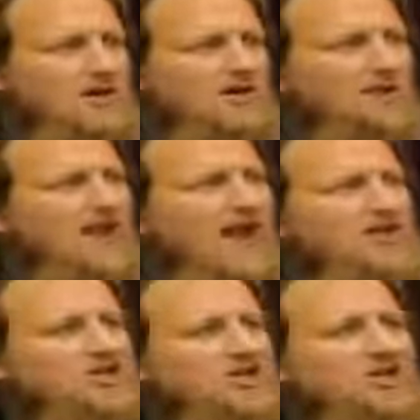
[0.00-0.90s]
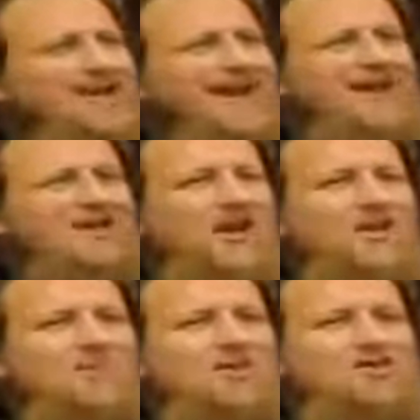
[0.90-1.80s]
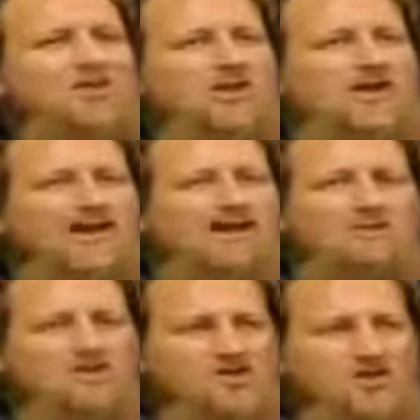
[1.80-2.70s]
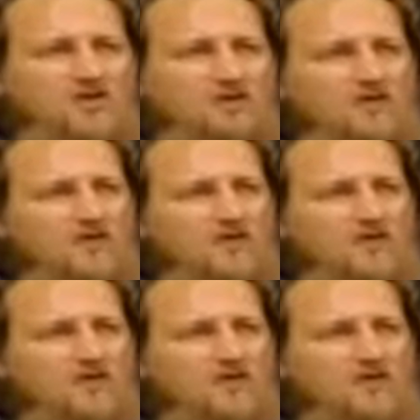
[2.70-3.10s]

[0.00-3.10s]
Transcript: if we actually end up pushing a Muslim